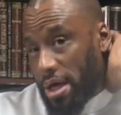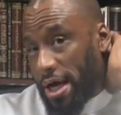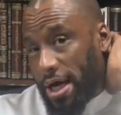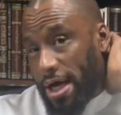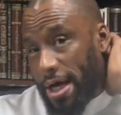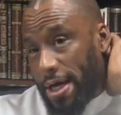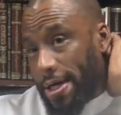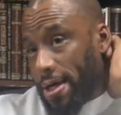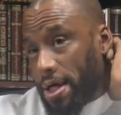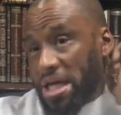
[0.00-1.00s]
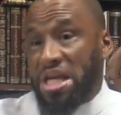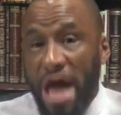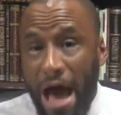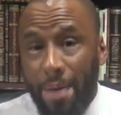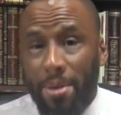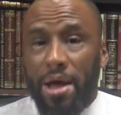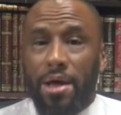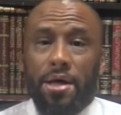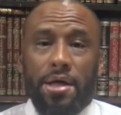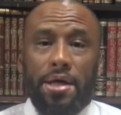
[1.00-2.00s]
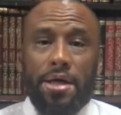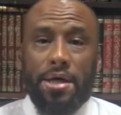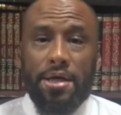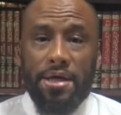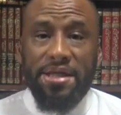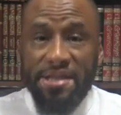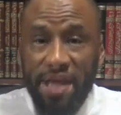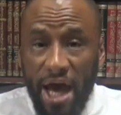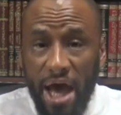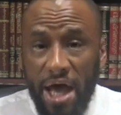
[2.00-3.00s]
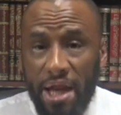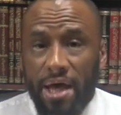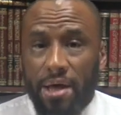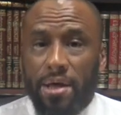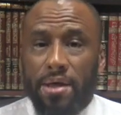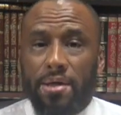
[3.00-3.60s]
uh, inaba, isti'ana.